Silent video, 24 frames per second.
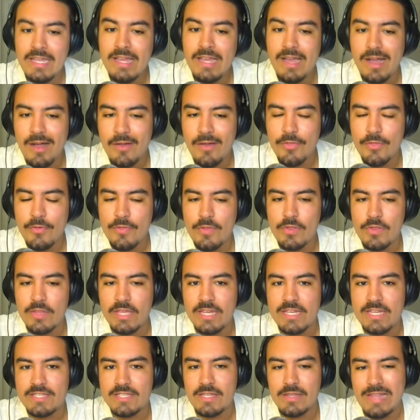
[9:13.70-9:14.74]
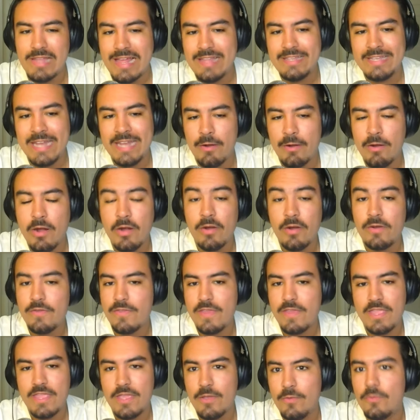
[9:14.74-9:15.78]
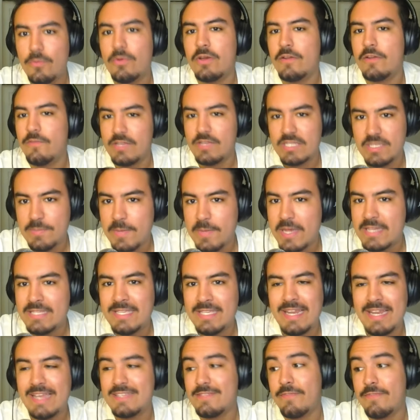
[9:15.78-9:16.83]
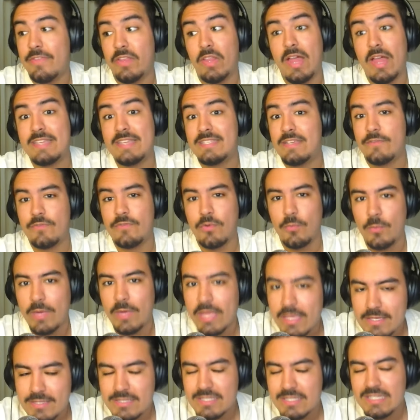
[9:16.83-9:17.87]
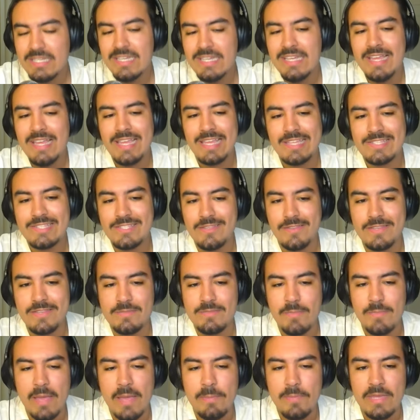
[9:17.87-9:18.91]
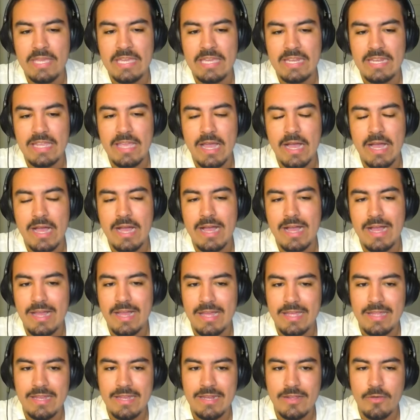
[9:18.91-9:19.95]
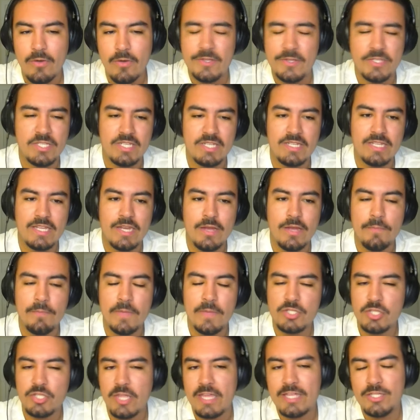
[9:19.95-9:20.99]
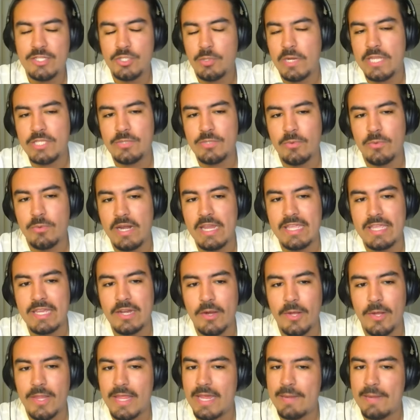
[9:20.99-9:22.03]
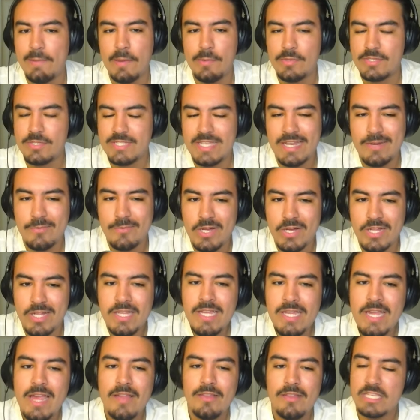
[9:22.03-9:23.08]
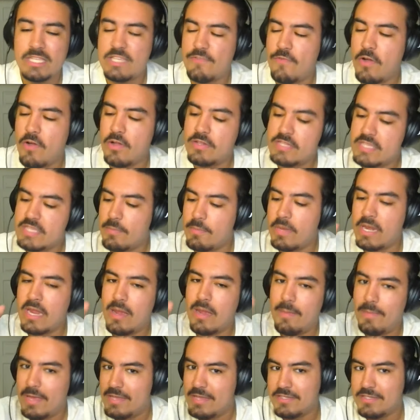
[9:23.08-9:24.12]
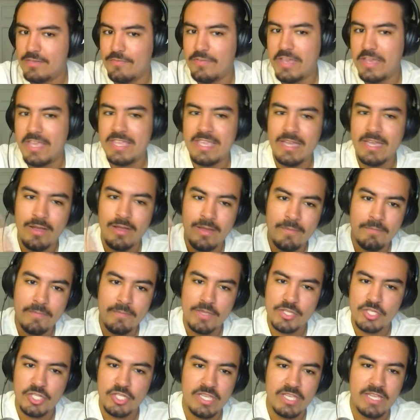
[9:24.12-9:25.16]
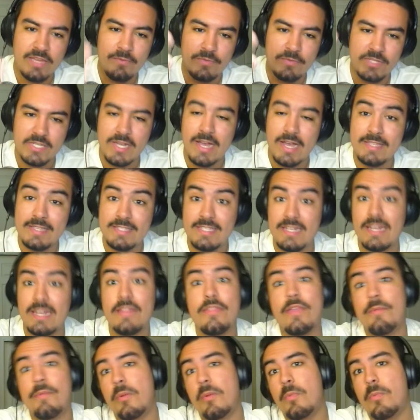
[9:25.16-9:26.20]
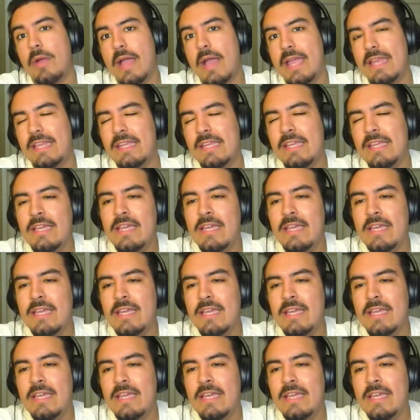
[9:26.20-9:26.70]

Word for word: although the lead is a lot narrower than you would have expected as of the last several weeks. And so this might be in, uh, in question, you know, much like 2020, you know, a lot of people said, well, let's focus the money on Pennsylvania, Michigan, Wisconsin. And they were right.